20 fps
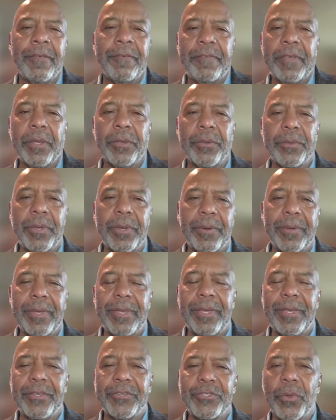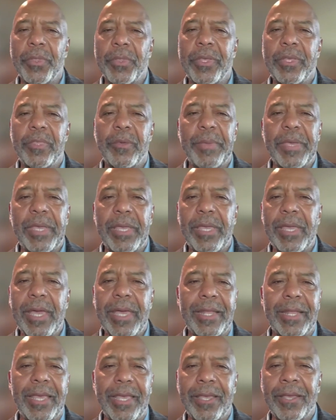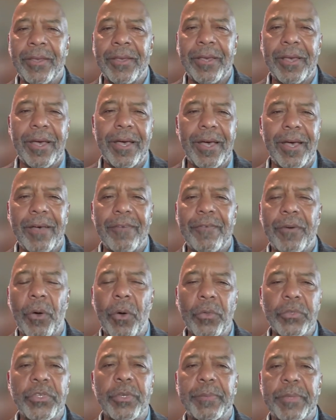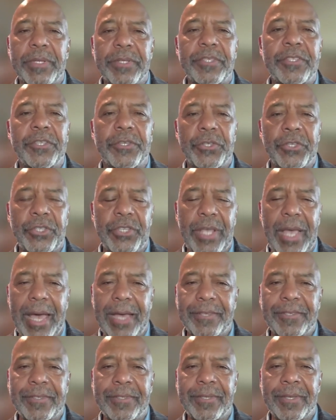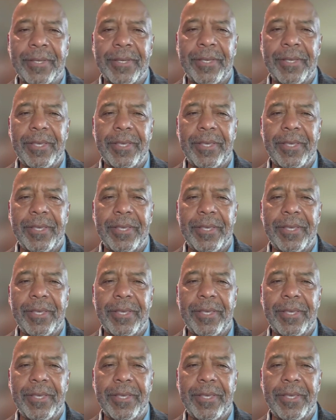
Failure is only the beginning of ultimate success